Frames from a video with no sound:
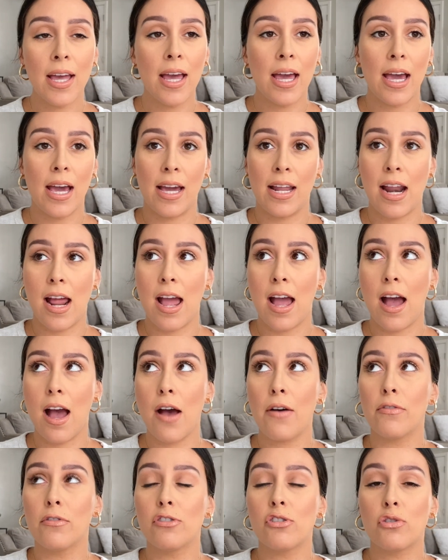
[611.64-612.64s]
and I
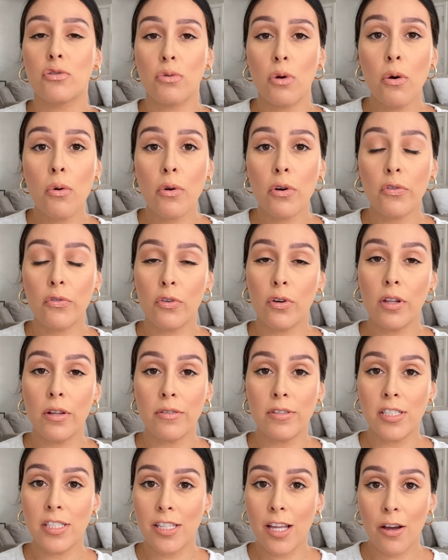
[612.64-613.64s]
have a drawer full
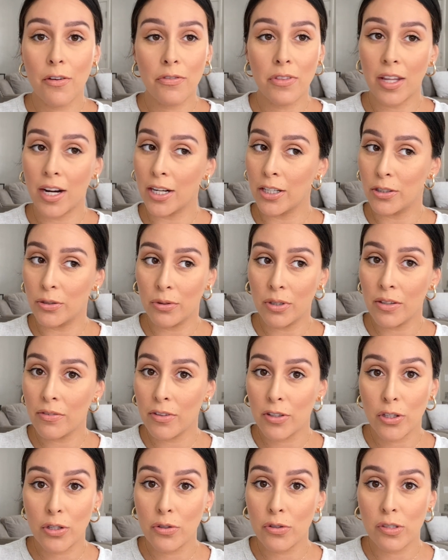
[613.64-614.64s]
of stuff that I don't
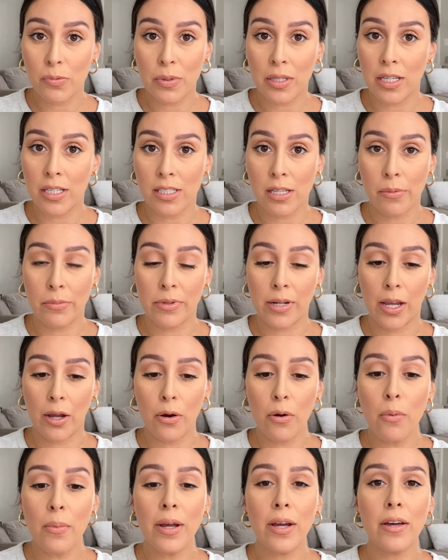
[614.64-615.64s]
even use because I'm like,
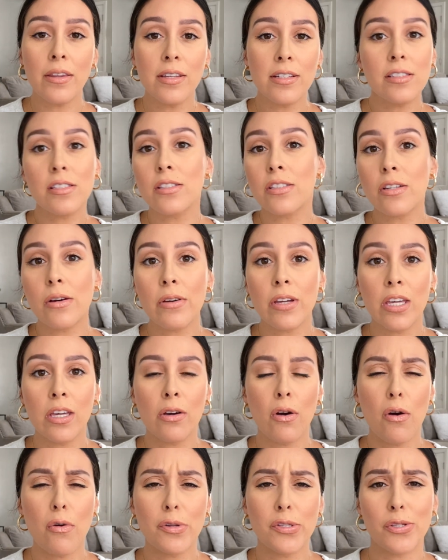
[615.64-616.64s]
oh my god, this is so
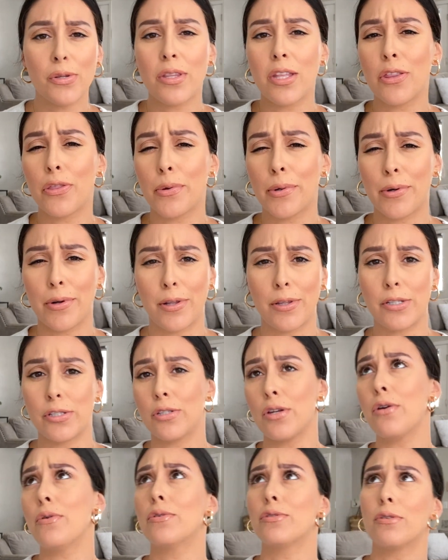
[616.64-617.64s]
cute. Oh, it's only $3.
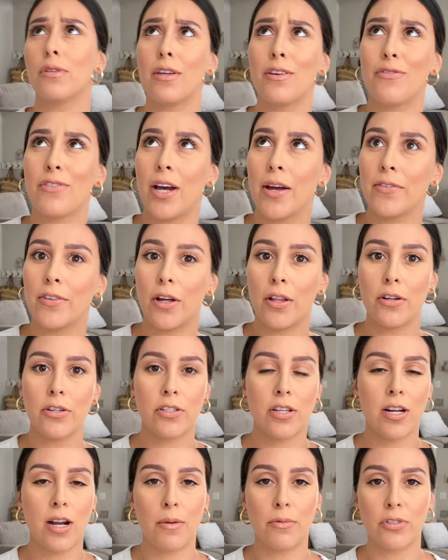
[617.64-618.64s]
Oh, it's only
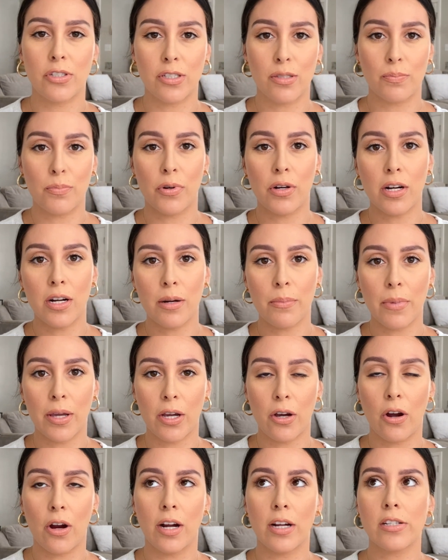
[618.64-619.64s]
$5. And I would just put it in my
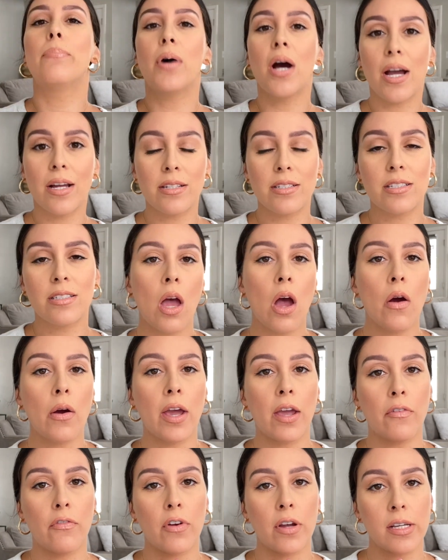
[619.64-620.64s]
cart. But,
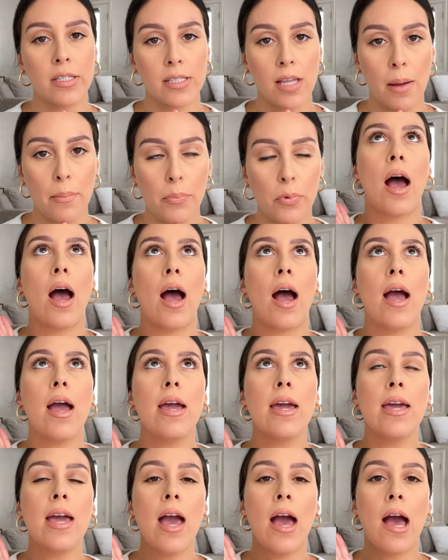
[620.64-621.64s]
okay, for example,
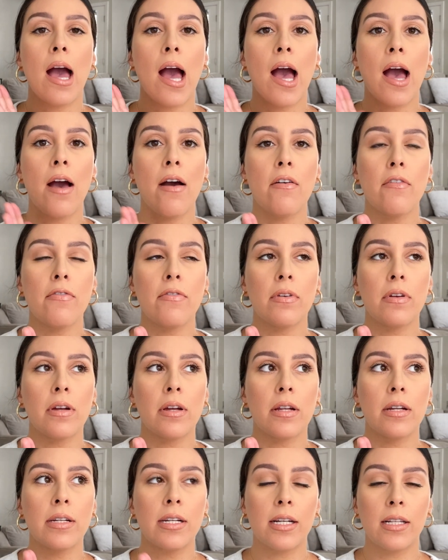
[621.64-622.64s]
I have
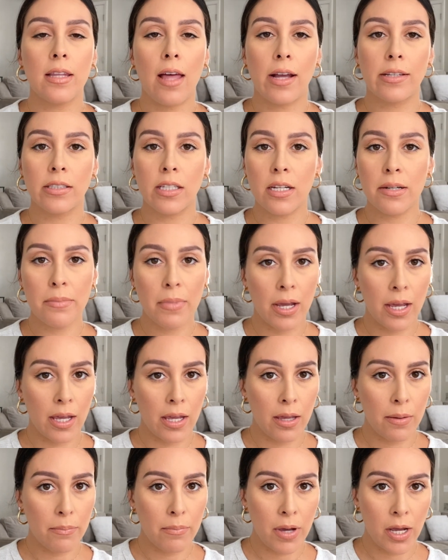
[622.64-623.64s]
neglected
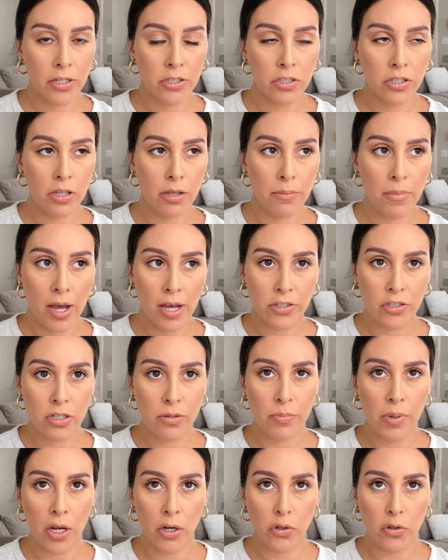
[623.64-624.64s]
the master
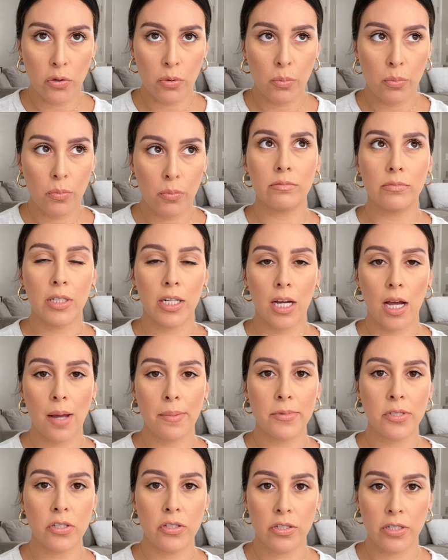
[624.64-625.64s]
bedroom when it
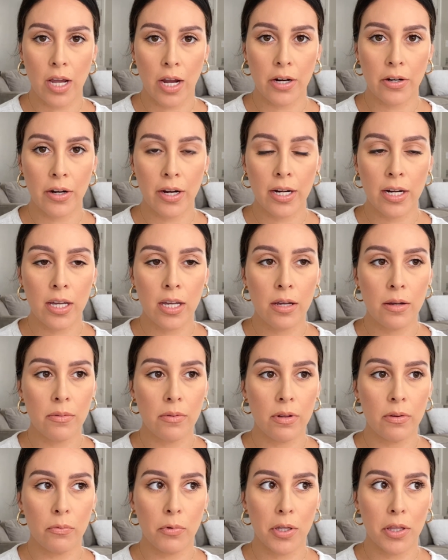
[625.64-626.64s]
comes to decorating
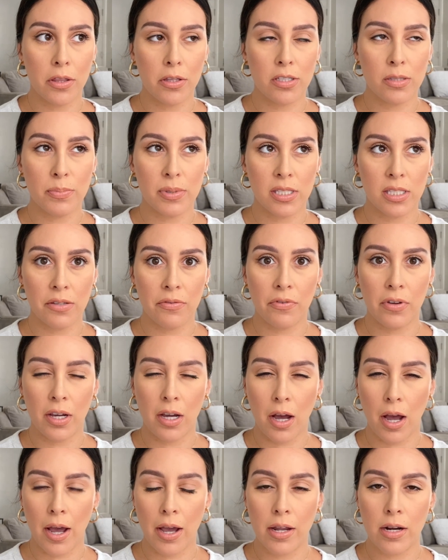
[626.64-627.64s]
with
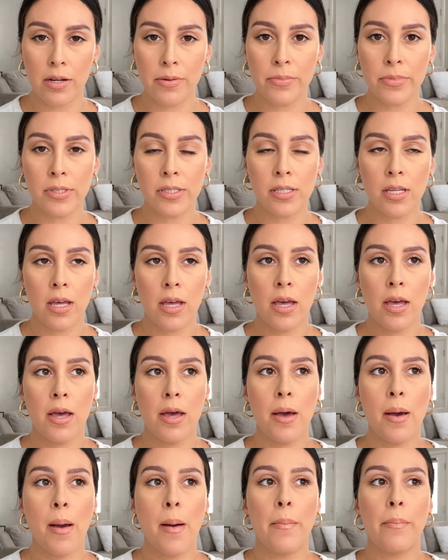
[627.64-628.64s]
specific items,
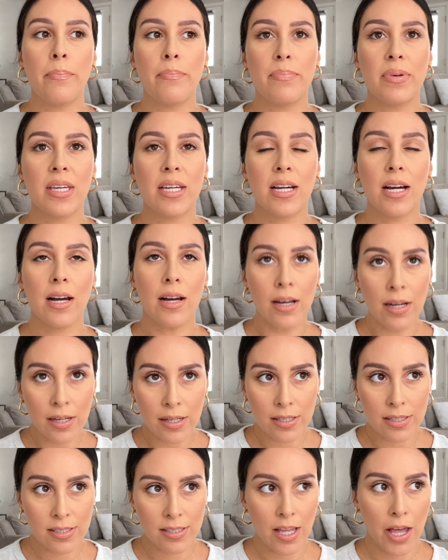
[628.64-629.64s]

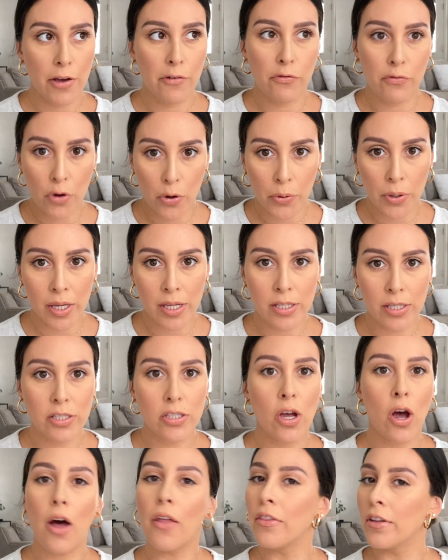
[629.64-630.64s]
because I focused
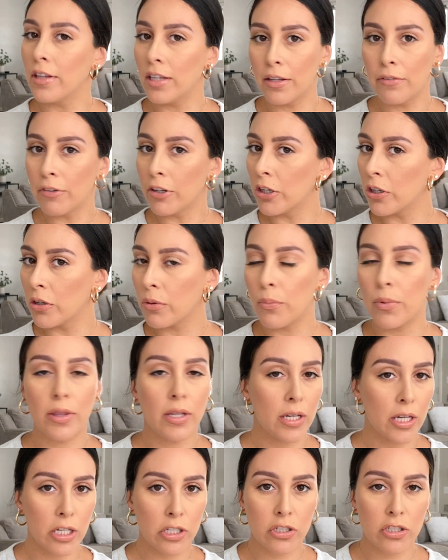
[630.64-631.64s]
on the living room and the
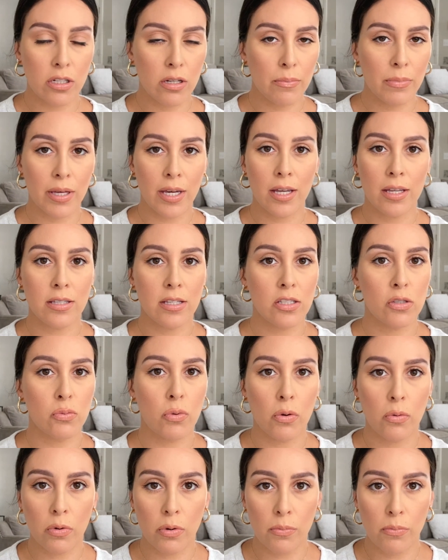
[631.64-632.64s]
kitchen, because it's
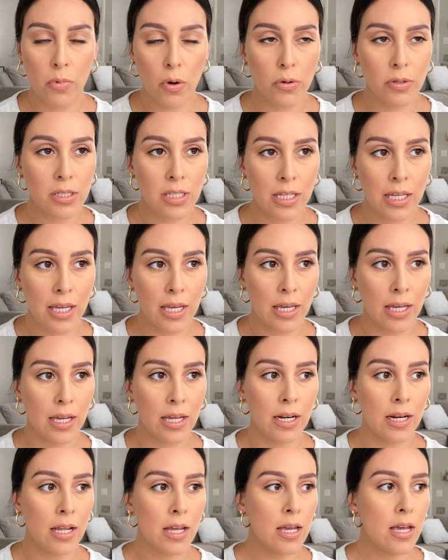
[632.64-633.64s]
where we're mostly in.